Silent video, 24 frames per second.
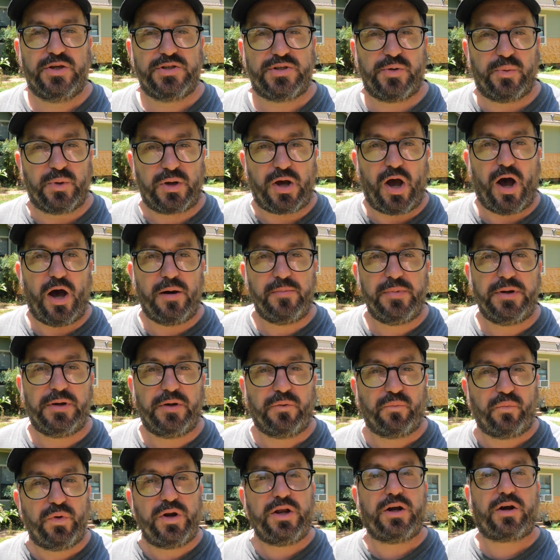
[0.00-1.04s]
So a
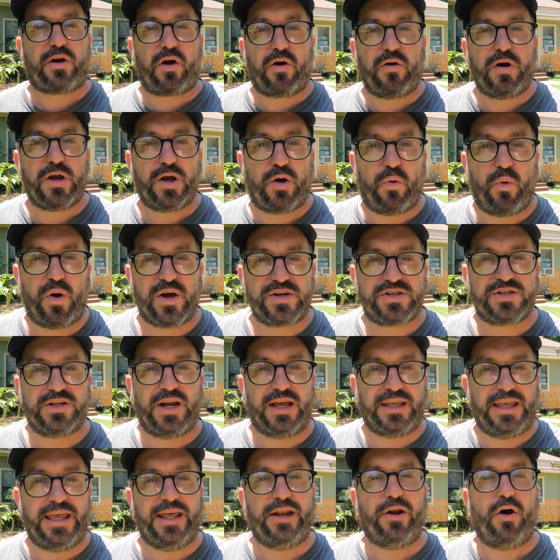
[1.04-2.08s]
common reoccurring question I
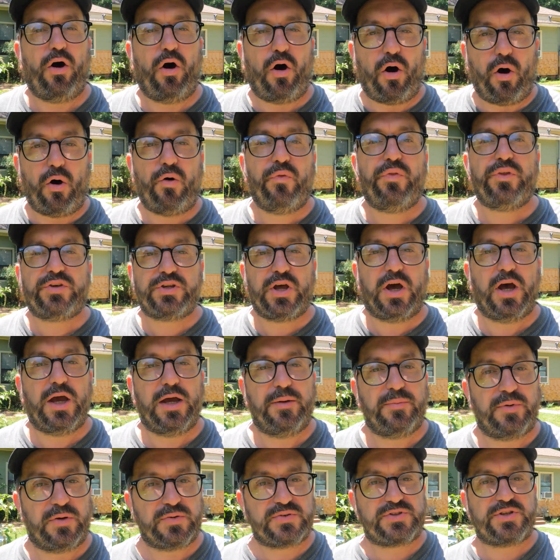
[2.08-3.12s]
get all the
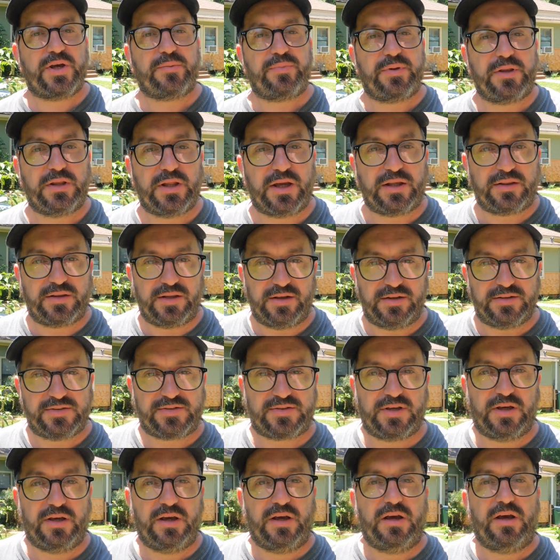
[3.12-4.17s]
time goes something like this.